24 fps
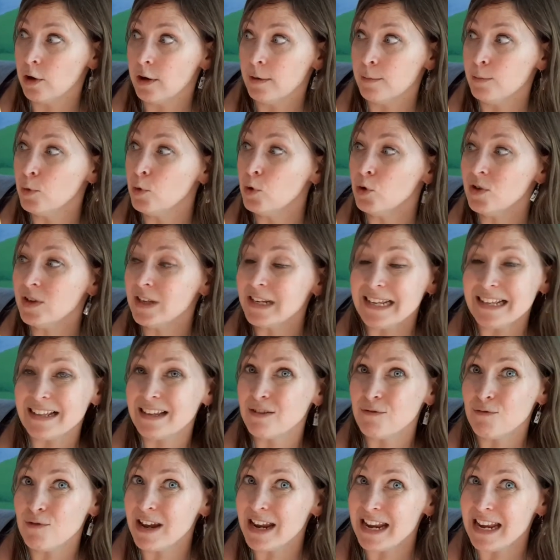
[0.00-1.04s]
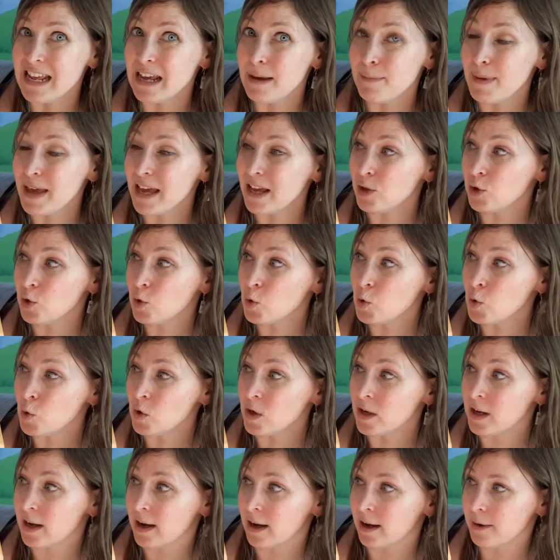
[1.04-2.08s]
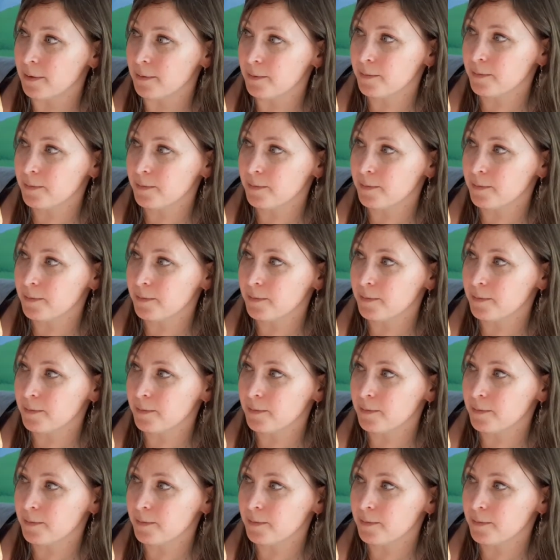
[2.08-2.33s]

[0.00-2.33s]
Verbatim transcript: Morton isn't really a big talker.